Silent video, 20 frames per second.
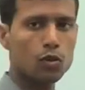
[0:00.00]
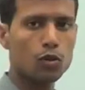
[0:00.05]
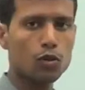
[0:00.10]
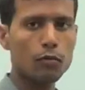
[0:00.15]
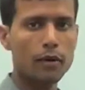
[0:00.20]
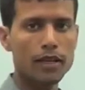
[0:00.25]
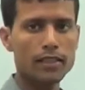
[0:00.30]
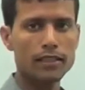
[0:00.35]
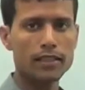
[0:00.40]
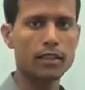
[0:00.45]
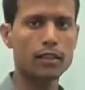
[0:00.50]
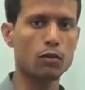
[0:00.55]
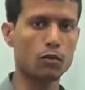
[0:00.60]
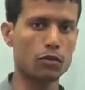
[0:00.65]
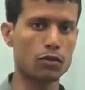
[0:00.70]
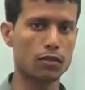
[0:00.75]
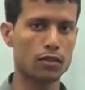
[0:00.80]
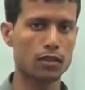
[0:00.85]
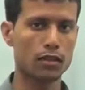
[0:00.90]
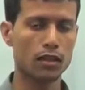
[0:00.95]
basic
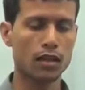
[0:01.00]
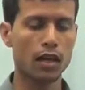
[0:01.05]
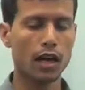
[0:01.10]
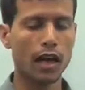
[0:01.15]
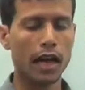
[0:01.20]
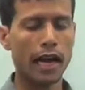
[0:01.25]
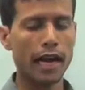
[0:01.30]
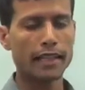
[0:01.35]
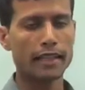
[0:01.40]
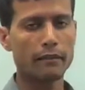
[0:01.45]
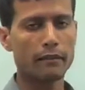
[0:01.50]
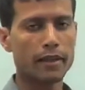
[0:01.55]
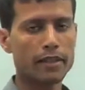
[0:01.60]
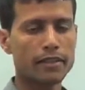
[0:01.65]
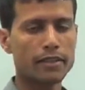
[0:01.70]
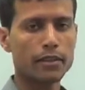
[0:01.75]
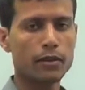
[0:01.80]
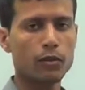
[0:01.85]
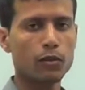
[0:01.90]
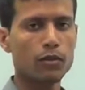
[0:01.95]
rules, and the
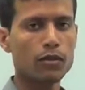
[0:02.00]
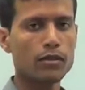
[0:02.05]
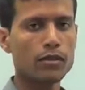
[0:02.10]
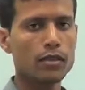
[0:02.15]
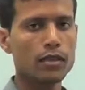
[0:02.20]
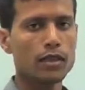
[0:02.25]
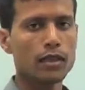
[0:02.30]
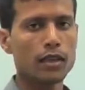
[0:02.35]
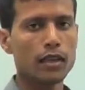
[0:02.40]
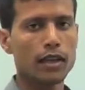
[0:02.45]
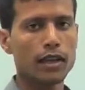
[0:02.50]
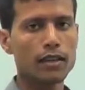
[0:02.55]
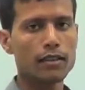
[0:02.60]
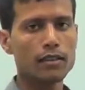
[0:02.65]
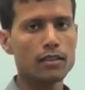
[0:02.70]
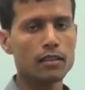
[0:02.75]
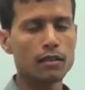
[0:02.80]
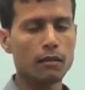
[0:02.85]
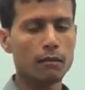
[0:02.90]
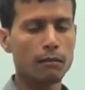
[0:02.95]
basic rules is
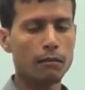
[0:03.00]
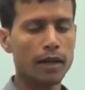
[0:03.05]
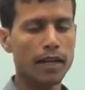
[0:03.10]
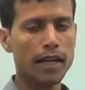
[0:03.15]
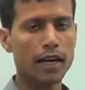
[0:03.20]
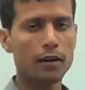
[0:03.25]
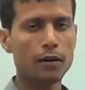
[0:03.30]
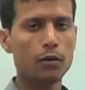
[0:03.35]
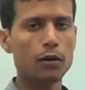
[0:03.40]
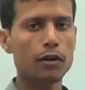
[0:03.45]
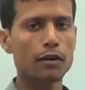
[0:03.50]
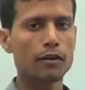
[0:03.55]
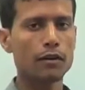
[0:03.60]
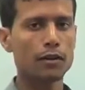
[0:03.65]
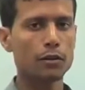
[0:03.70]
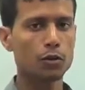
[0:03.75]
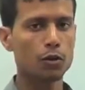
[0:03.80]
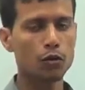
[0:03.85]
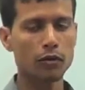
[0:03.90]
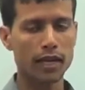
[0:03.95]
we can do it in
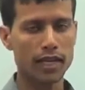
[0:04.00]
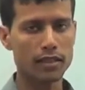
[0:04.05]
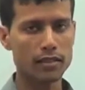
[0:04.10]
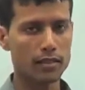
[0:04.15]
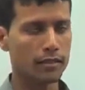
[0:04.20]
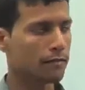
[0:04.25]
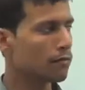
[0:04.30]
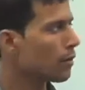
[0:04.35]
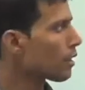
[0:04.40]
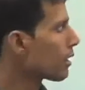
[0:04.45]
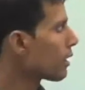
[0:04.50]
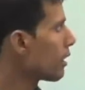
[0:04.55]
two ways. The